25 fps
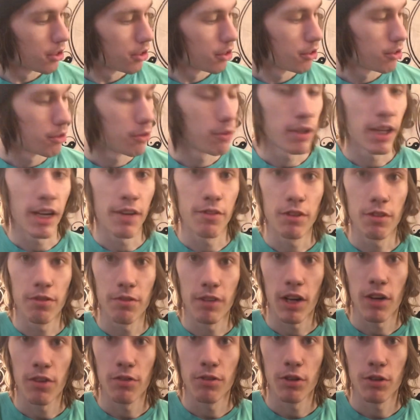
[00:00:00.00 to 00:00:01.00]
We have the
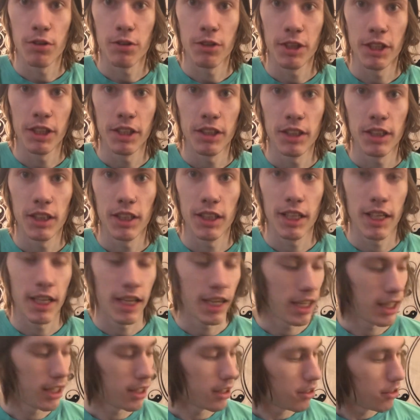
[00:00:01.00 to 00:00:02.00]
valve hole here,
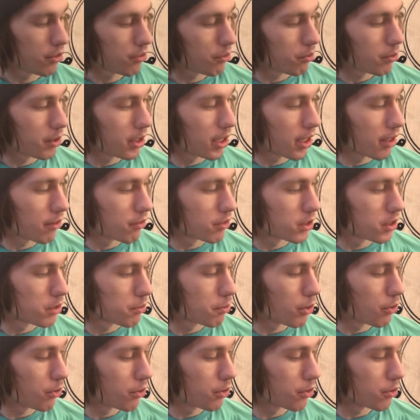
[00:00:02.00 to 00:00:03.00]
and we have a
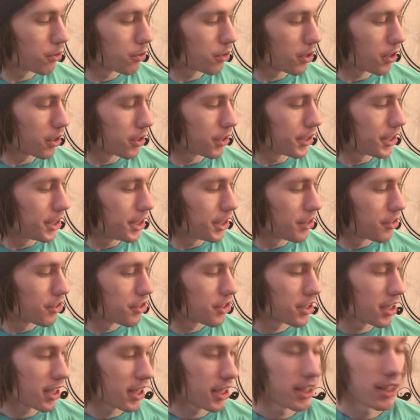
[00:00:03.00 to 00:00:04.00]
spoke hole on each
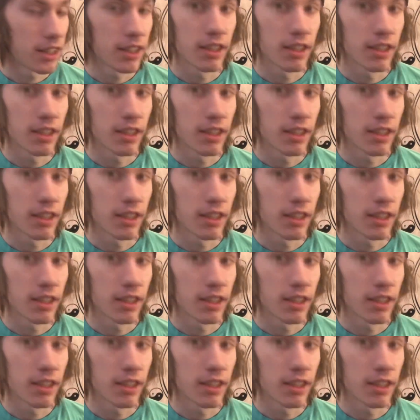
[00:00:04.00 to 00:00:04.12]
side.